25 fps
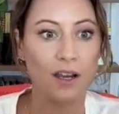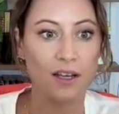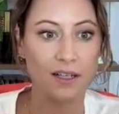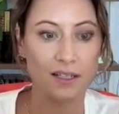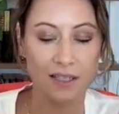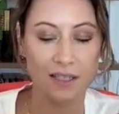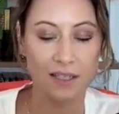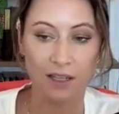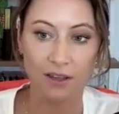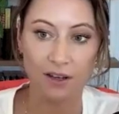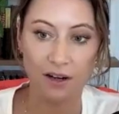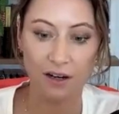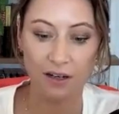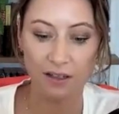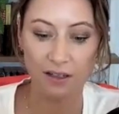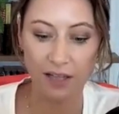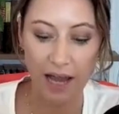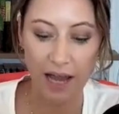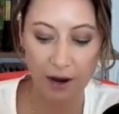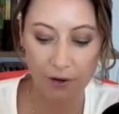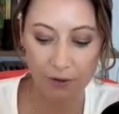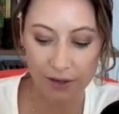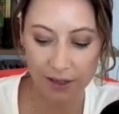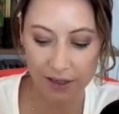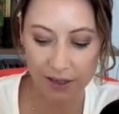products that they're
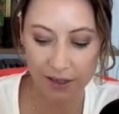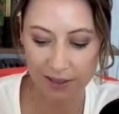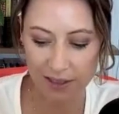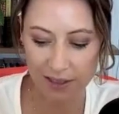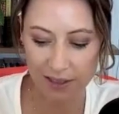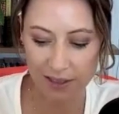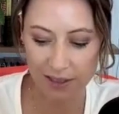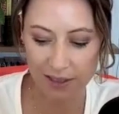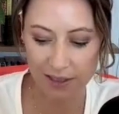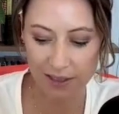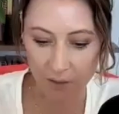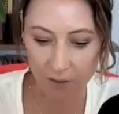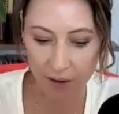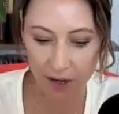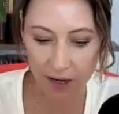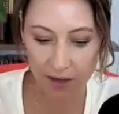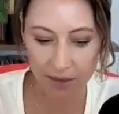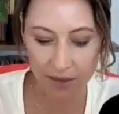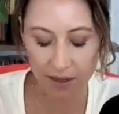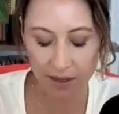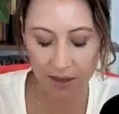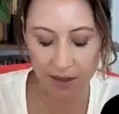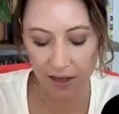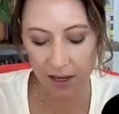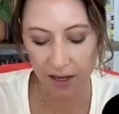allowing us to work
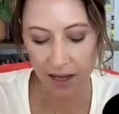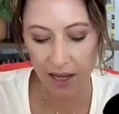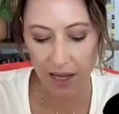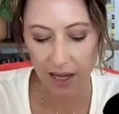with.